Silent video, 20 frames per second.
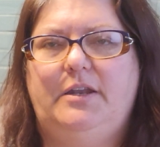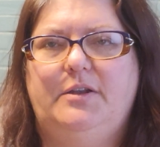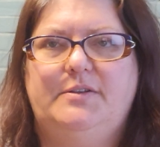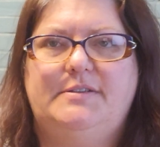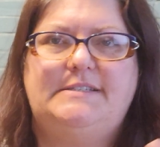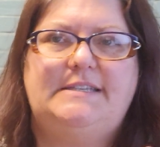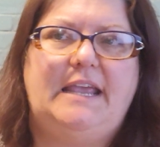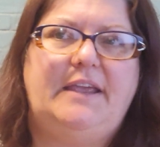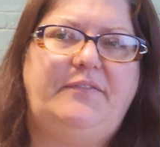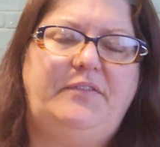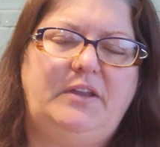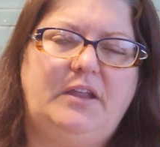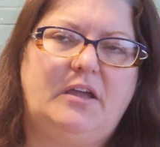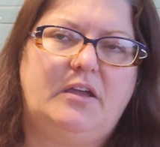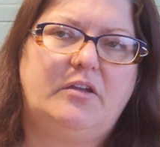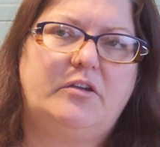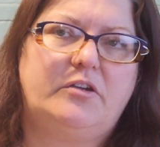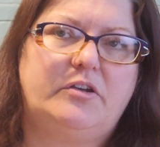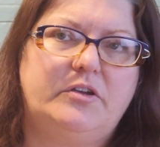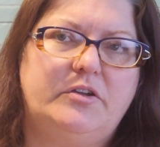safety
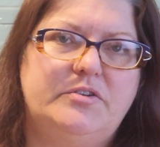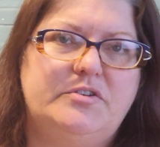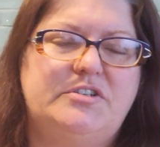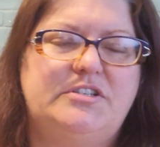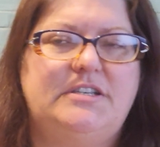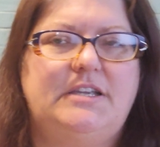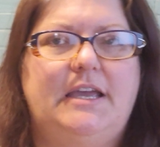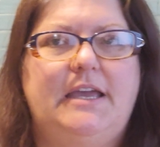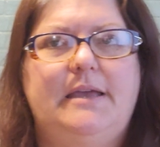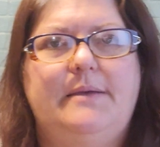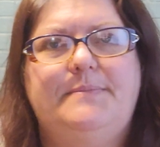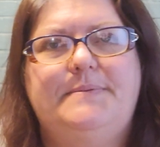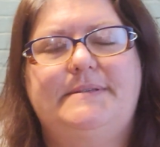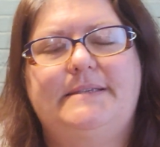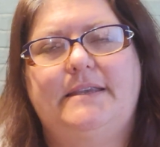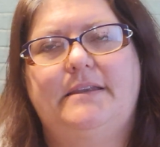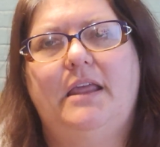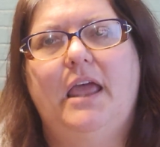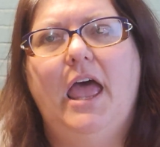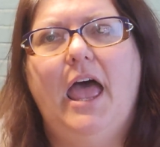on cruise ships,
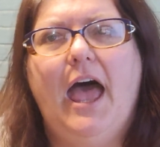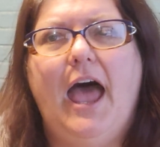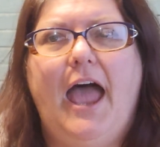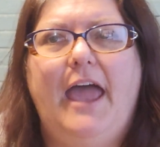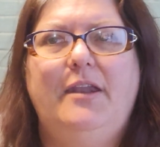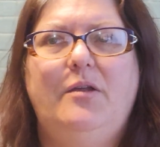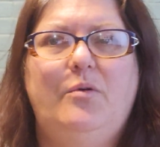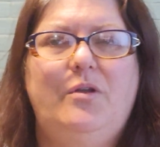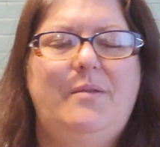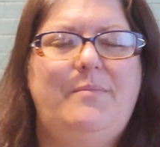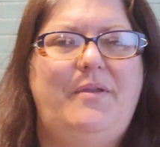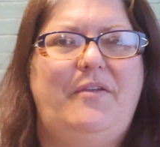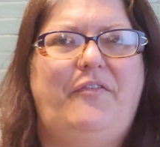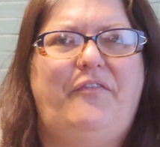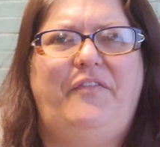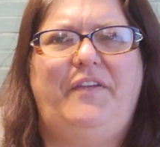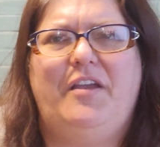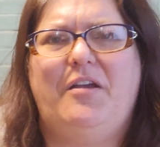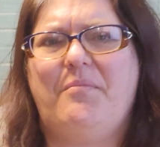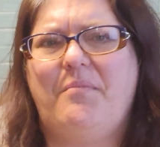and I don't want to be
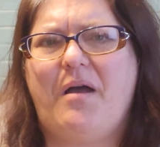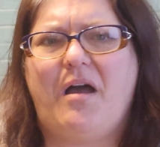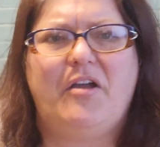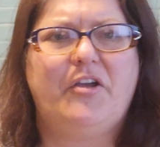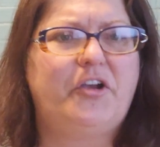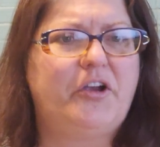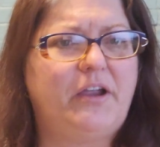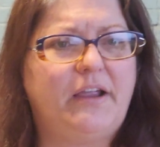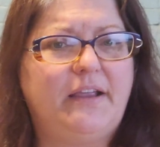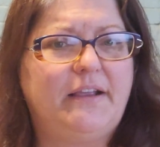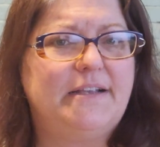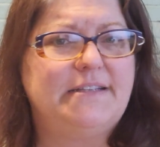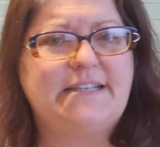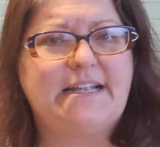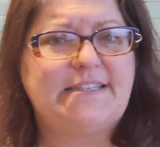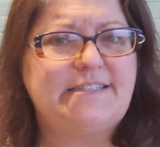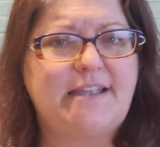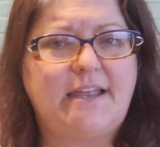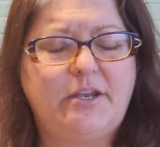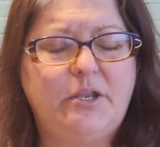fear-mongering because
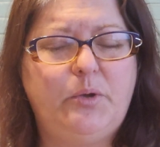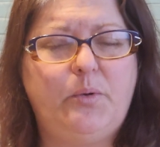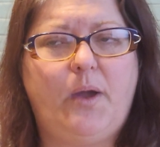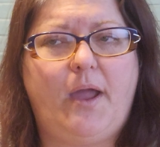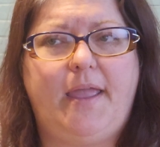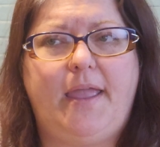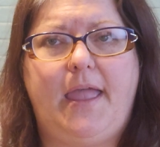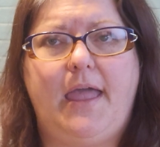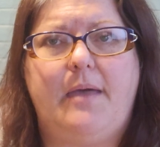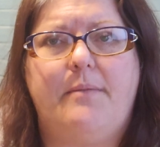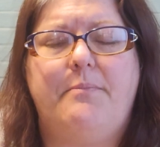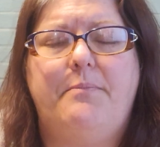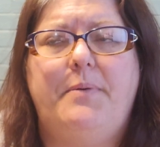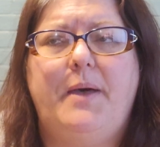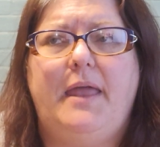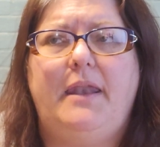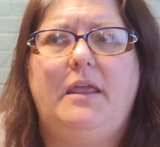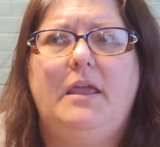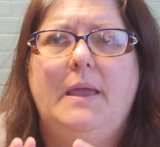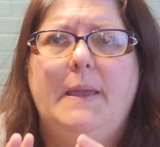that's not who I am, but